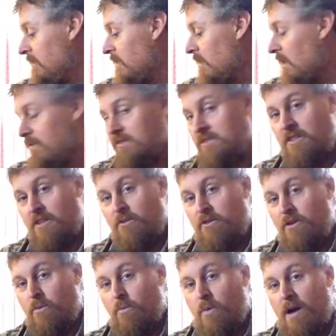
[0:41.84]

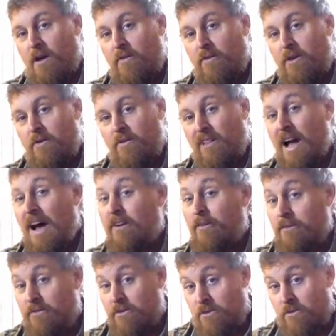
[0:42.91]
They're well known. A lot
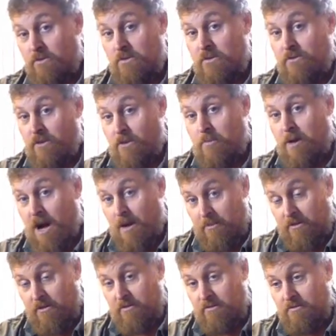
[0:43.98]
of reviews. They're very
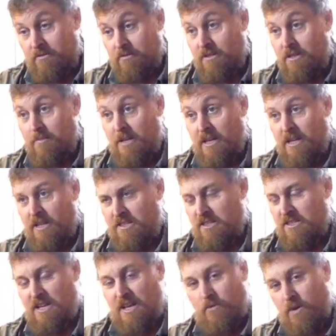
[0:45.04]
popular, and I guess
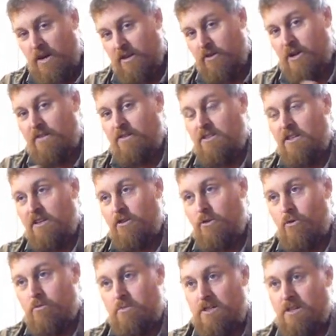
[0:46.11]
that's kind of why I gravitated
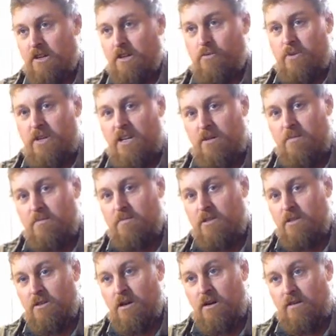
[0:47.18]
toward them, because I could read up
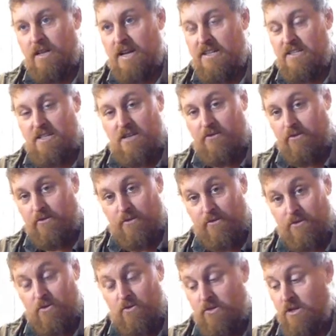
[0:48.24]
all kinds of different
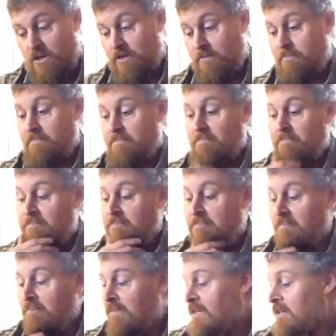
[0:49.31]
reviews on
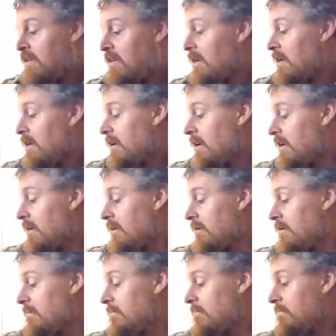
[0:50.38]

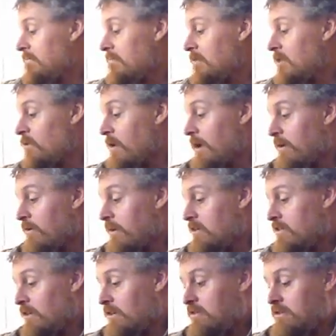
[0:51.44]
them. Gregory
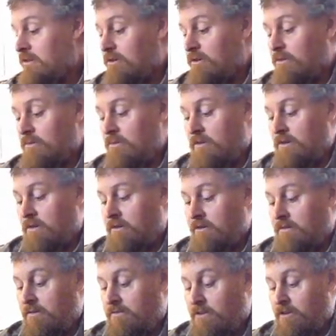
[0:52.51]
is also
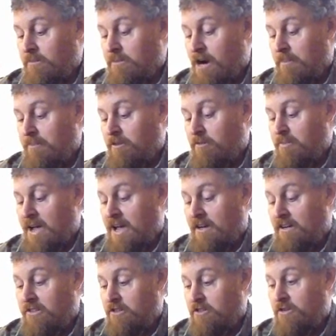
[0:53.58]
a very popular
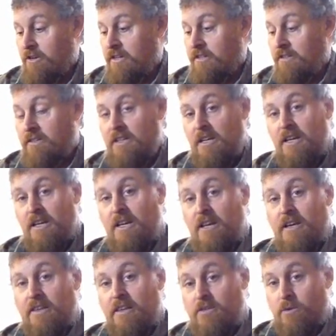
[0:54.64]
pack on the trail.
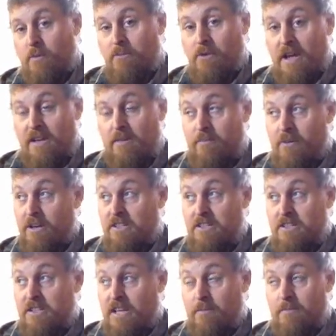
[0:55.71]
And that's what Brandon
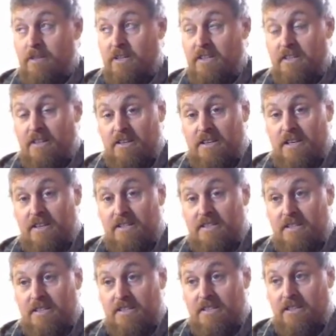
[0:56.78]
just had a buddy the other day,
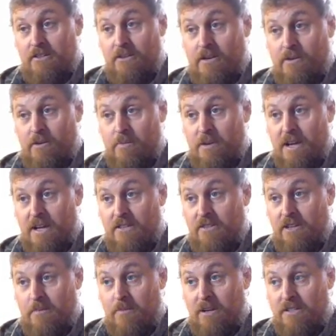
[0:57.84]
said he's got a Gregory pack. So
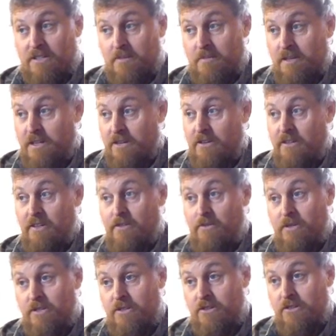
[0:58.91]
now Brandon's like, man, now I need to
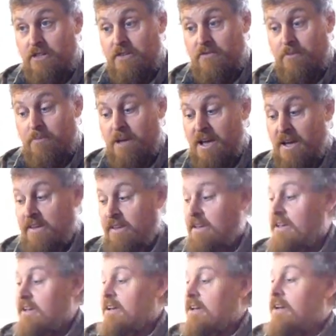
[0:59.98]
research a different pack.
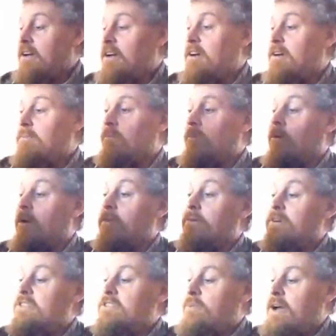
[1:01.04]
One of the
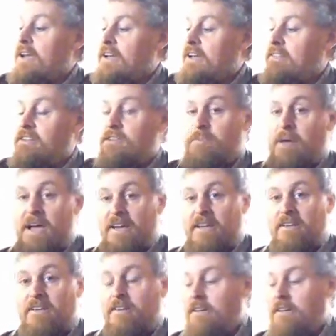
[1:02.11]
reasons why I got this pack